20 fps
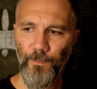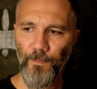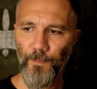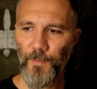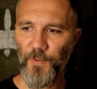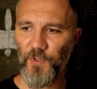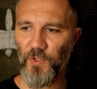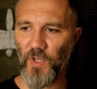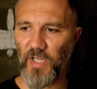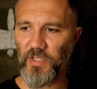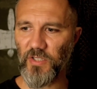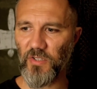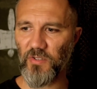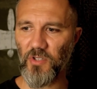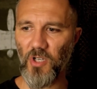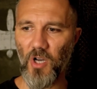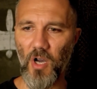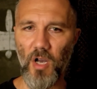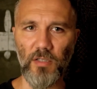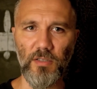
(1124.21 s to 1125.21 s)
So I just
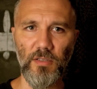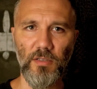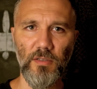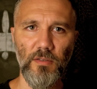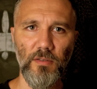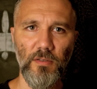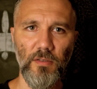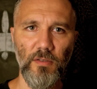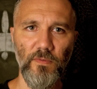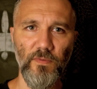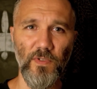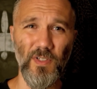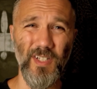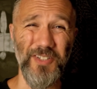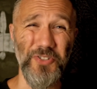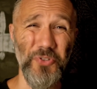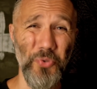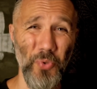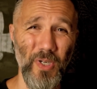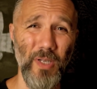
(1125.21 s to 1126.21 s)
talked for
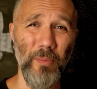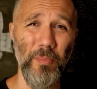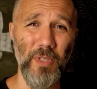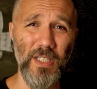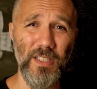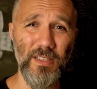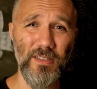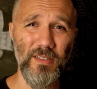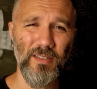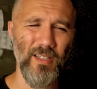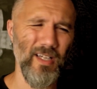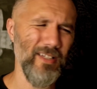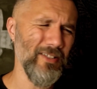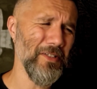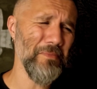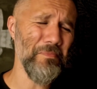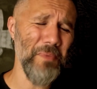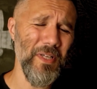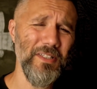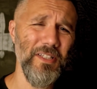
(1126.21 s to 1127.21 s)
like 20 minutes. I
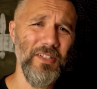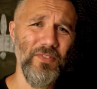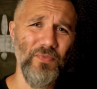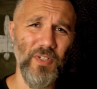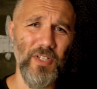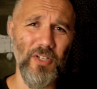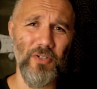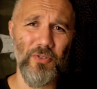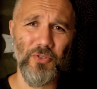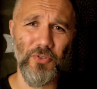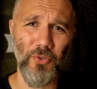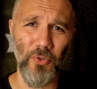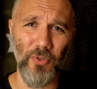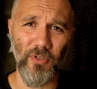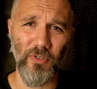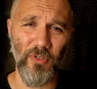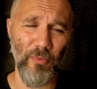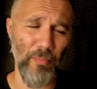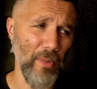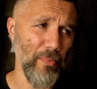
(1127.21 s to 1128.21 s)
should make these videos shorter
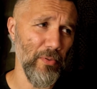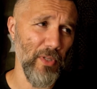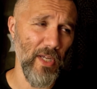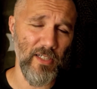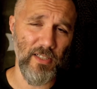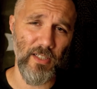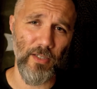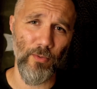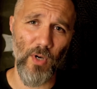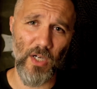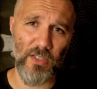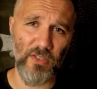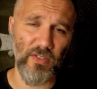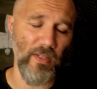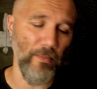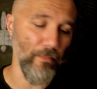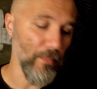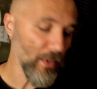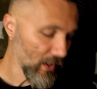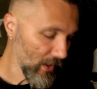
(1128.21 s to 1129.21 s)
so people actually watch
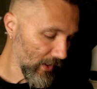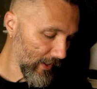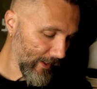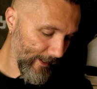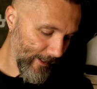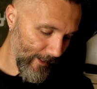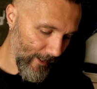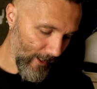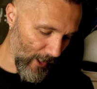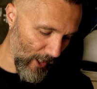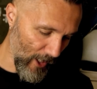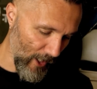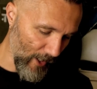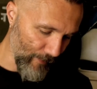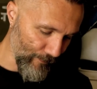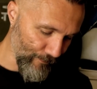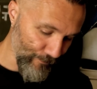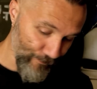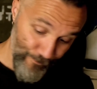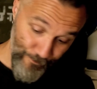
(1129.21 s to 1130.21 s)

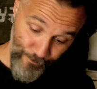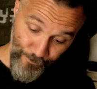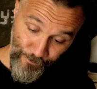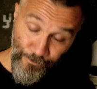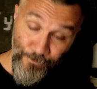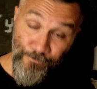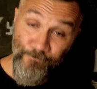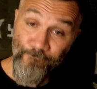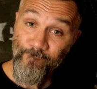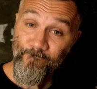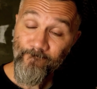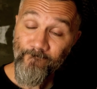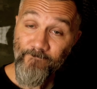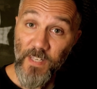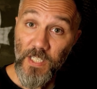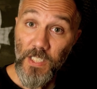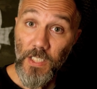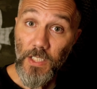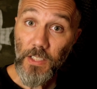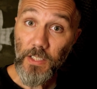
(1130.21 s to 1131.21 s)
them.
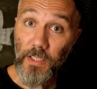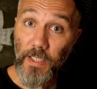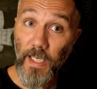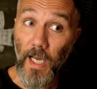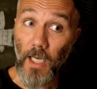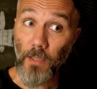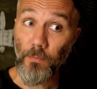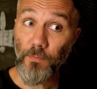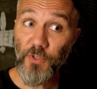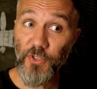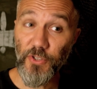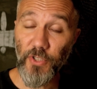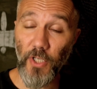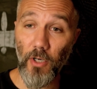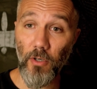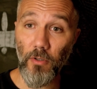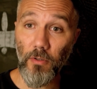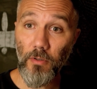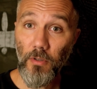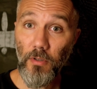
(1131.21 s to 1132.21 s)

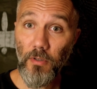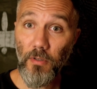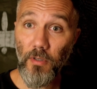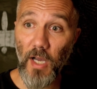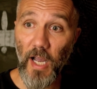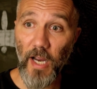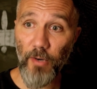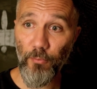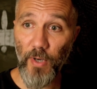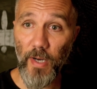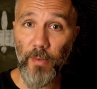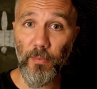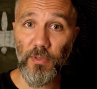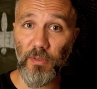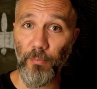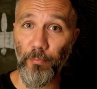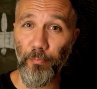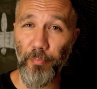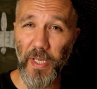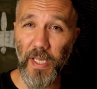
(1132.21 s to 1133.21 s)
So I rambled a
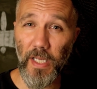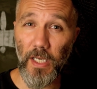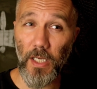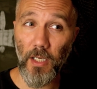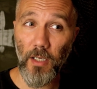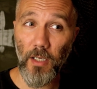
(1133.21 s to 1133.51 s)
bit.